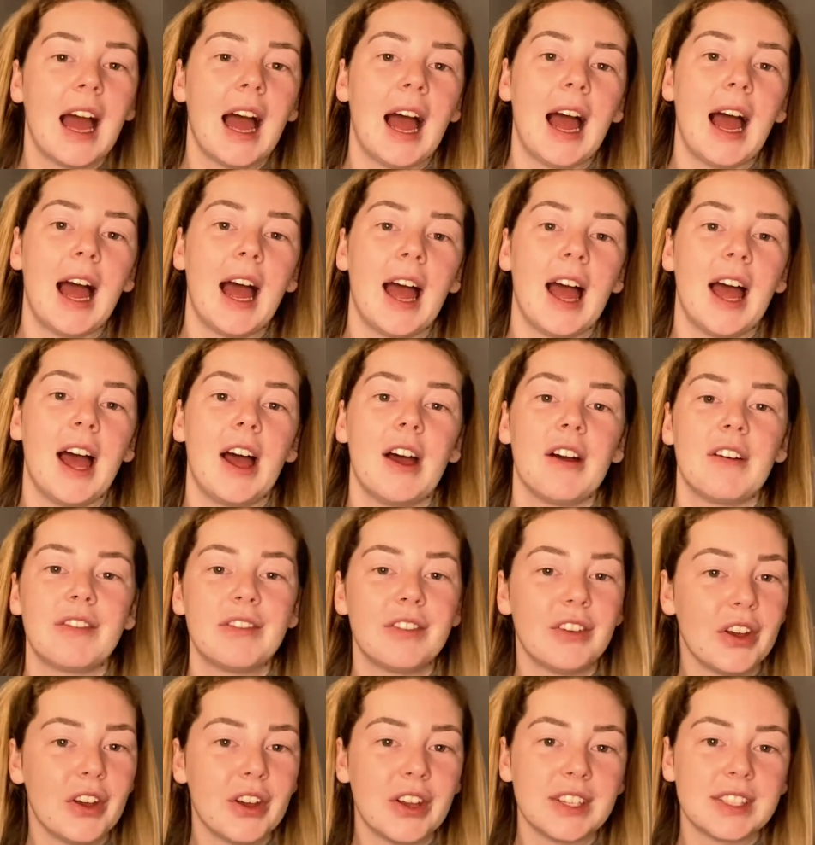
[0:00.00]

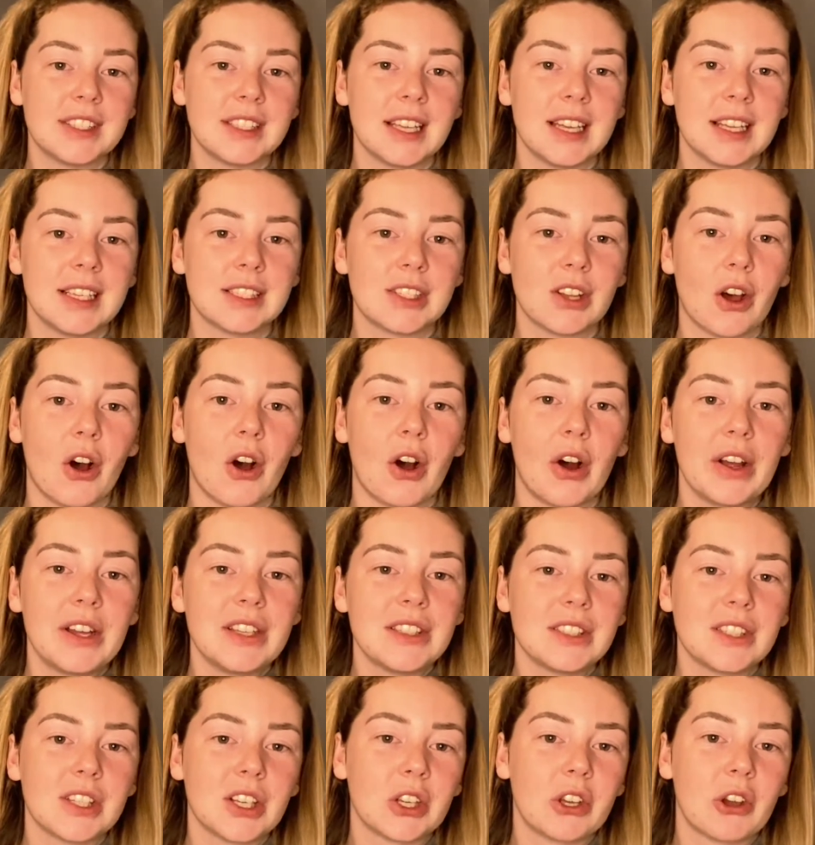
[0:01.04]
versus our
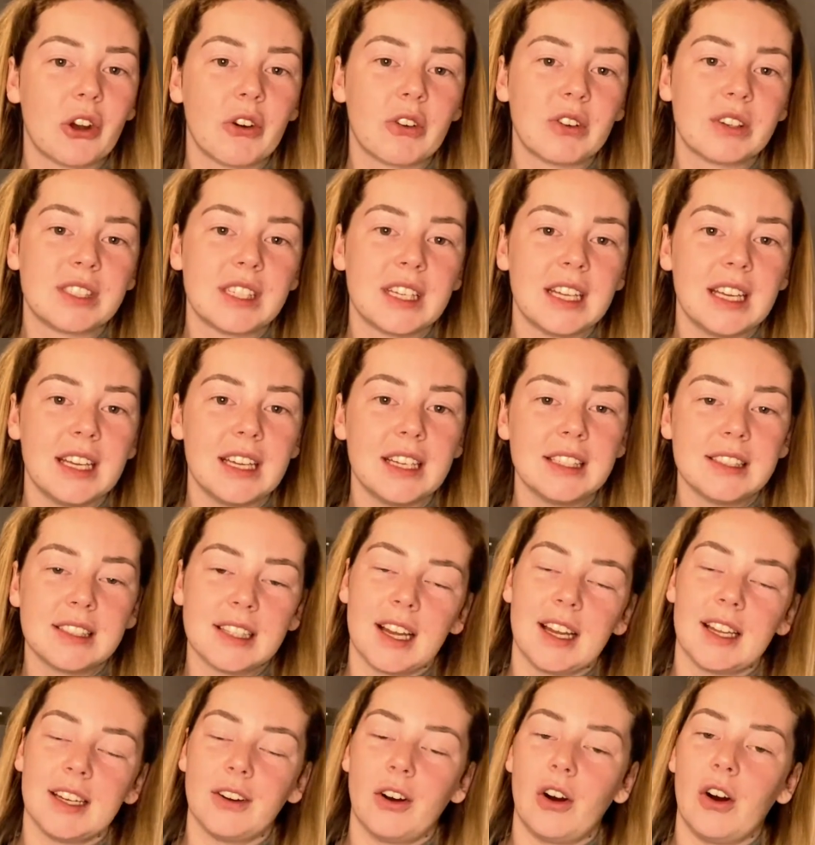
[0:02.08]
insecurities
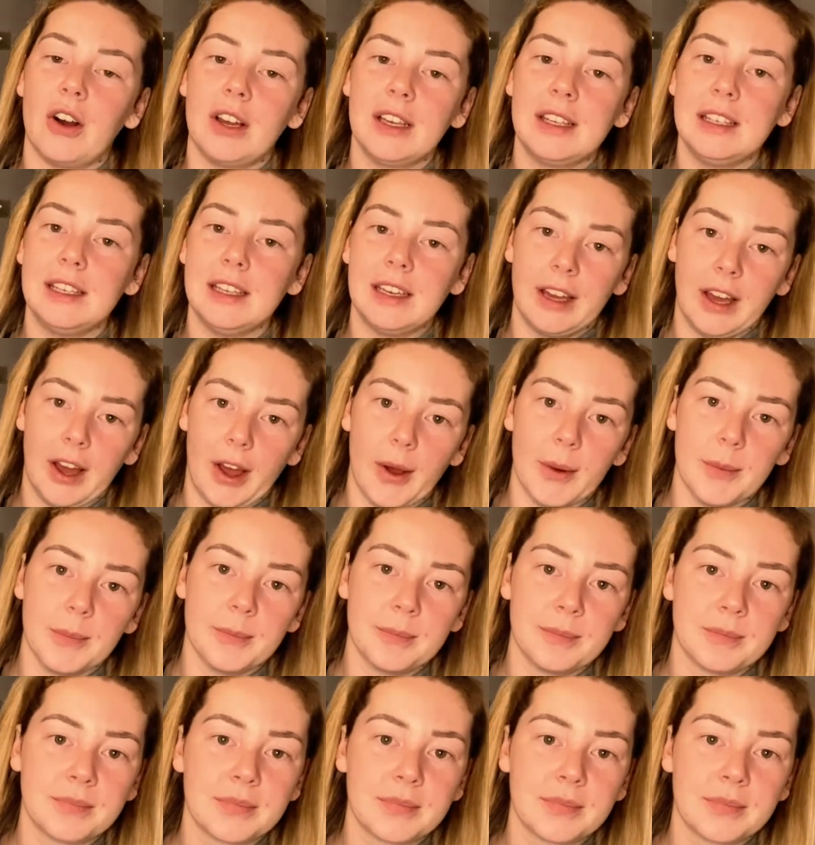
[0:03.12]
and our ego.